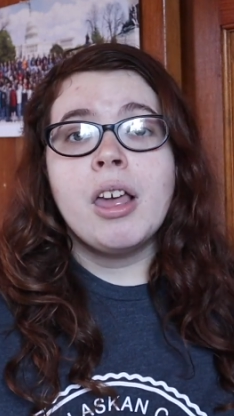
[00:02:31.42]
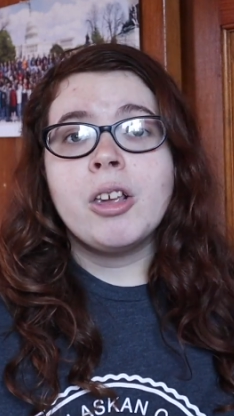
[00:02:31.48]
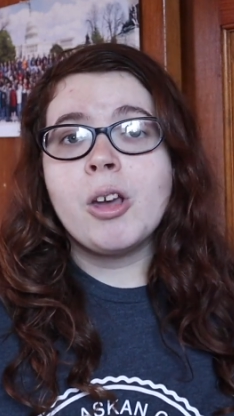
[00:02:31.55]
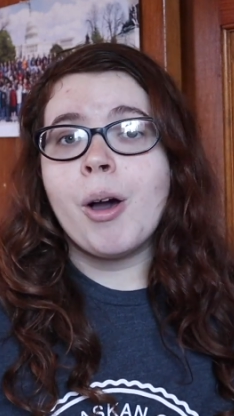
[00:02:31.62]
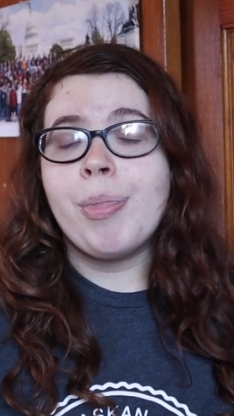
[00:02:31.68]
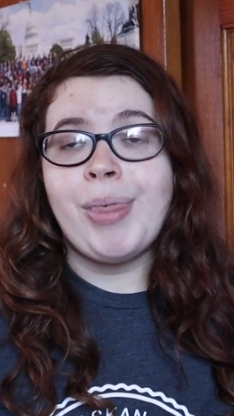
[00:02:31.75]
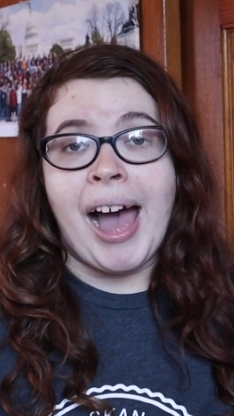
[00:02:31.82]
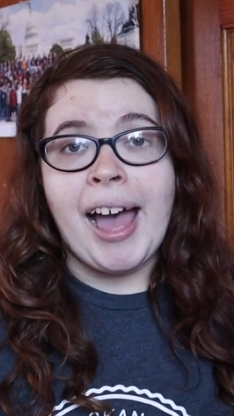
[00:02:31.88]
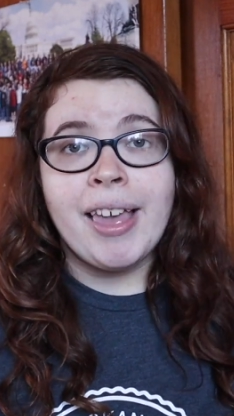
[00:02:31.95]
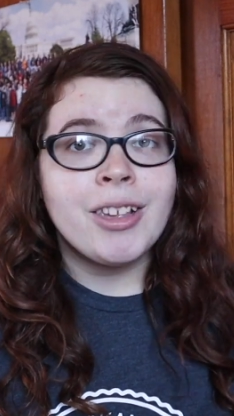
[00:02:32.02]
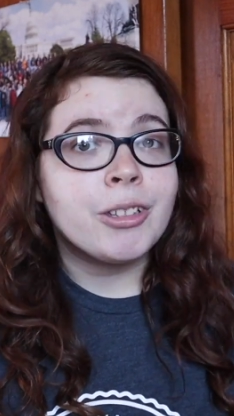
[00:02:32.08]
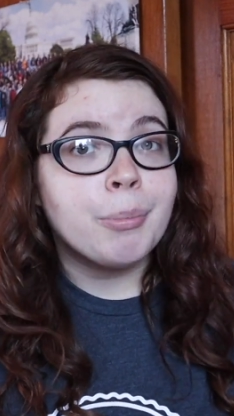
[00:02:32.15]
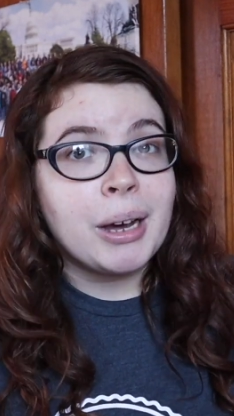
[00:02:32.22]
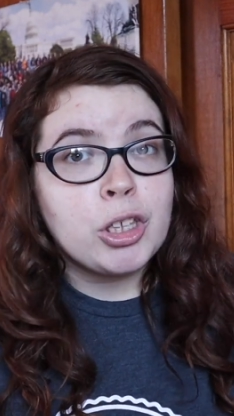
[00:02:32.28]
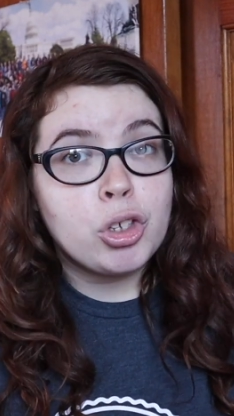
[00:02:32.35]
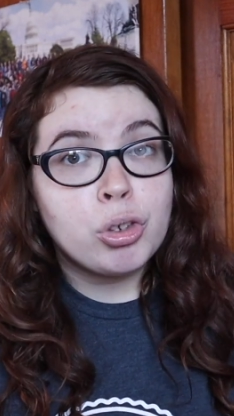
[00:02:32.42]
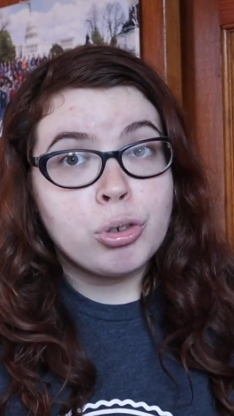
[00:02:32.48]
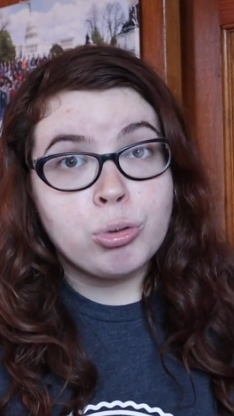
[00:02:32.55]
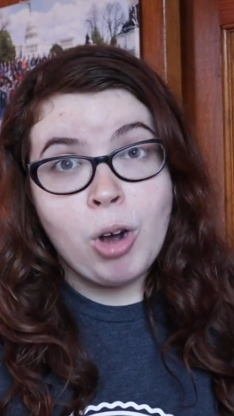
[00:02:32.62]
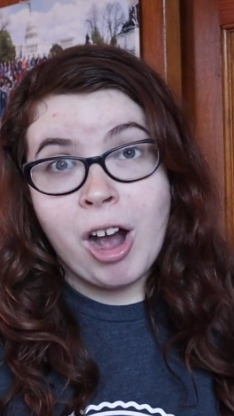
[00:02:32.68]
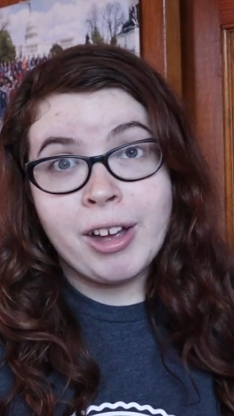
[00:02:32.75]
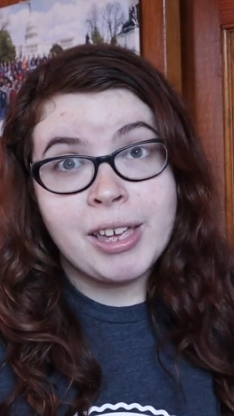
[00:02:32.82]
you know that is my
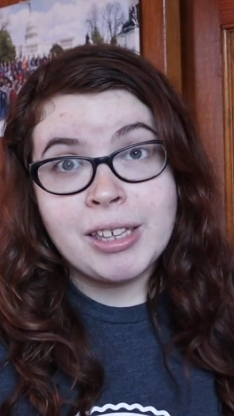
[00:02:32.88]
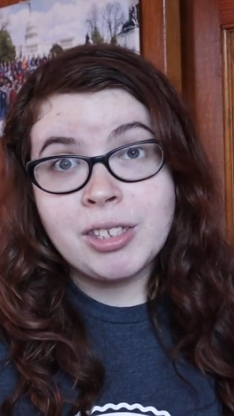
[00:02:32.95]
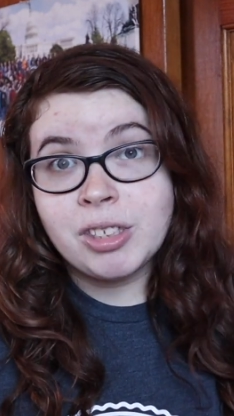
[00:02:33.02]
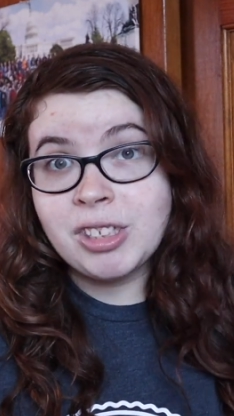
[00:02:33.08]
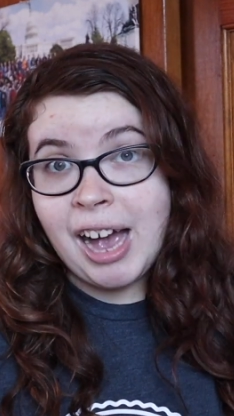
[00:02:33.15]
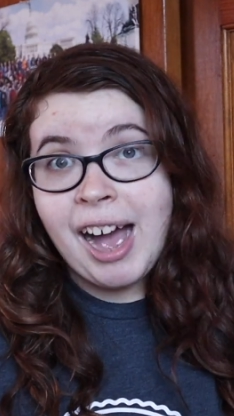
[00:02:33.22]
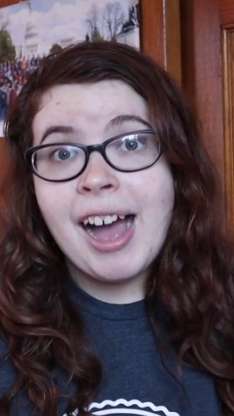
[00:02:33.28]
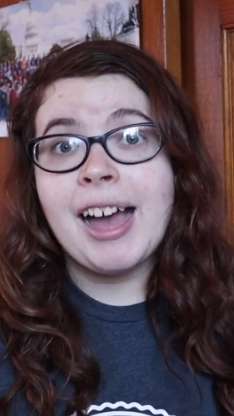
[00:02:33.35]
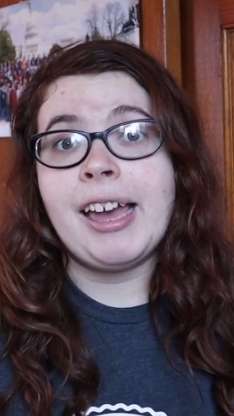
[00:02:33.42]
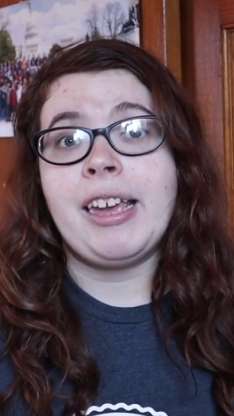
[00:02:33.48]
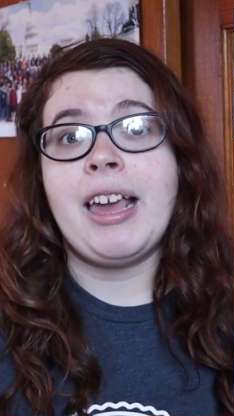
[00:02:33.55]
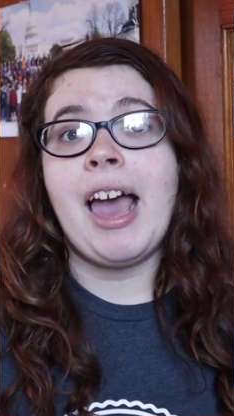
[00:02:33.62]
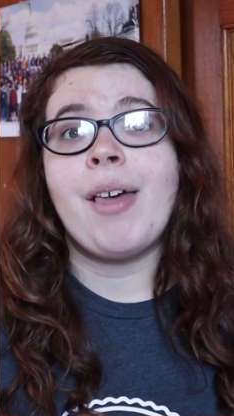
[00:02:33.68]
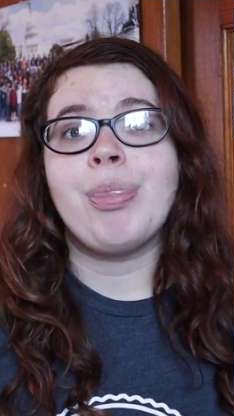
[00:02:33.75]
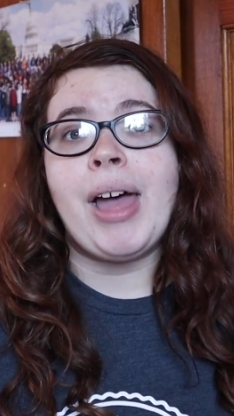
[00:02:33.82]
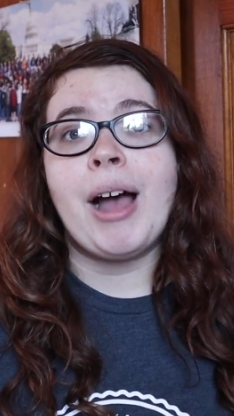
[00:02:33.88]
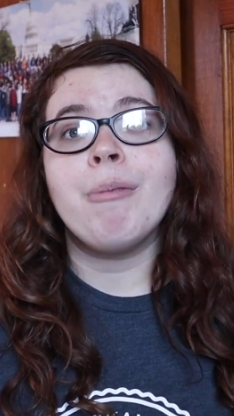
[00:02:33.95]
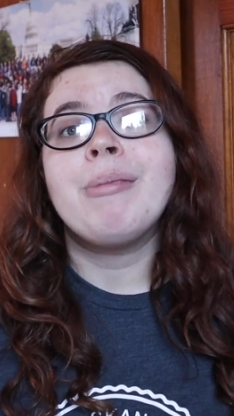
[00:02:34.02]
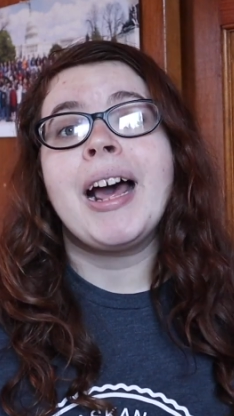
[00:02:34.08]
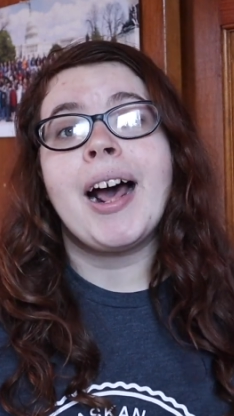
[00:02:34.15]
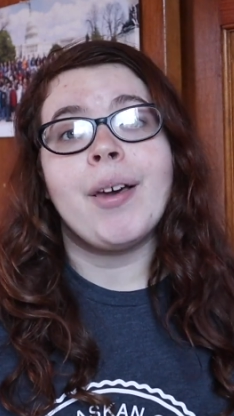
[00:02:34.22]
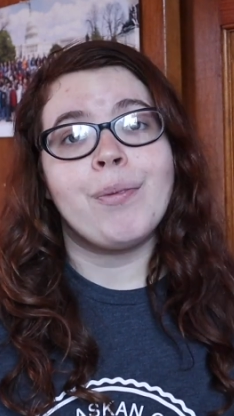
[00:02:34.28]
strongest side and that
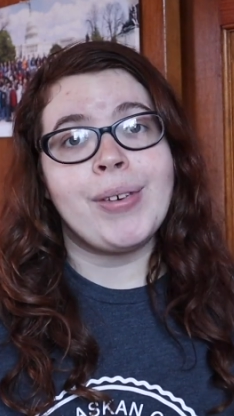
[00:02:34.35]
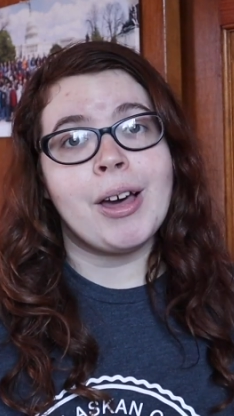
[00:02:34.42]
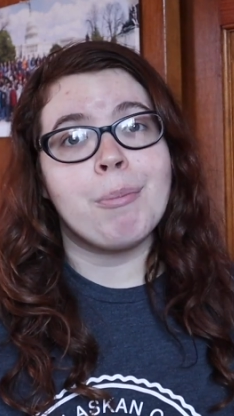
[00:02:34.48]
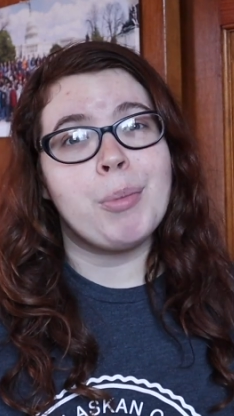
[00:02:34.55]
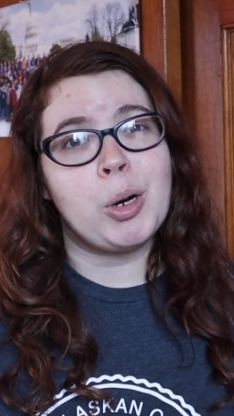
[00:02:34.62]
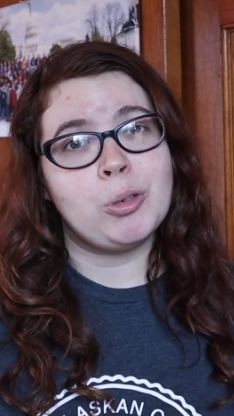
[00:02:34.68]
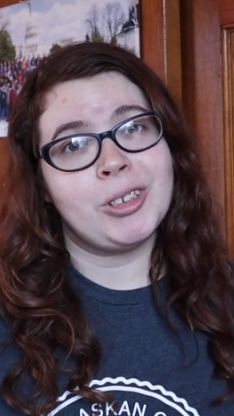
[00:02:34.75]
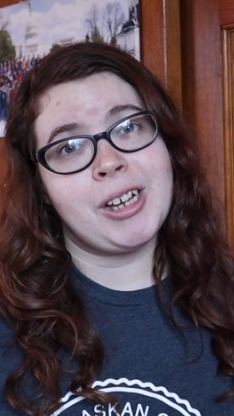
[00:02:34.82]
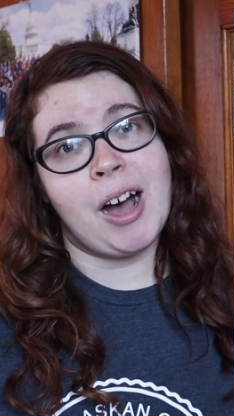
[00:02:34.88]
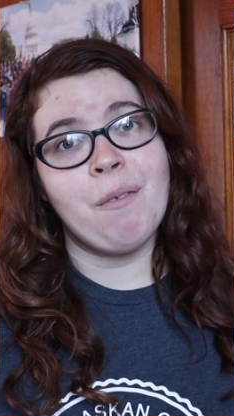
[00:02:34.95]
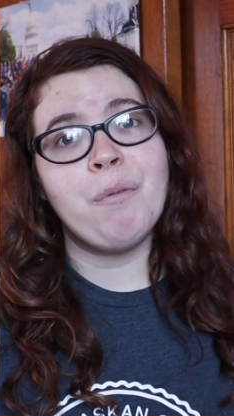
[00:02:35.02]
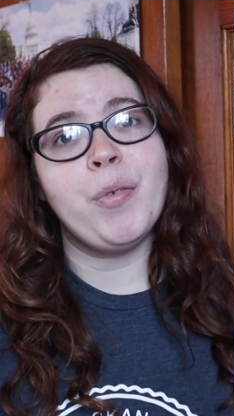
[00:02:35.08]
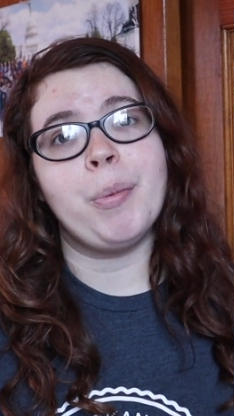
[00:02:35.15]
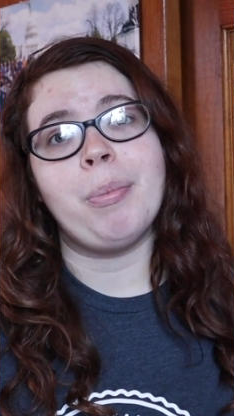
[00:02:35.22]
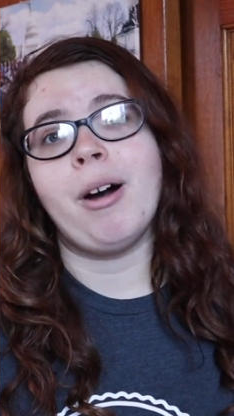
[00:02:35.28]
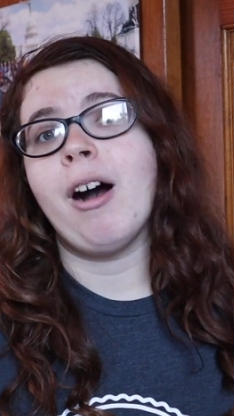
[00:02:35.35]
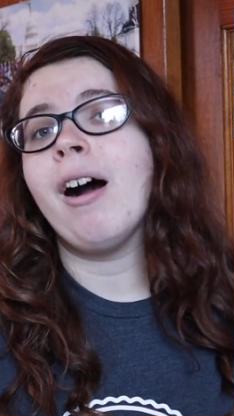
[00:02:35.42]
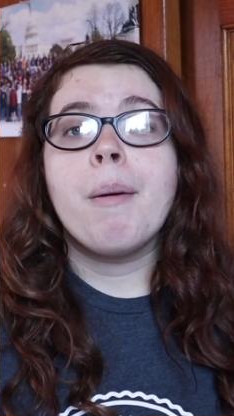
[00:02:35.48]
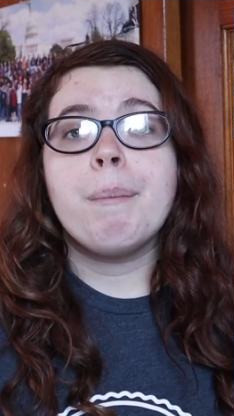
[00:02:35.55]
way I feel most comfortable.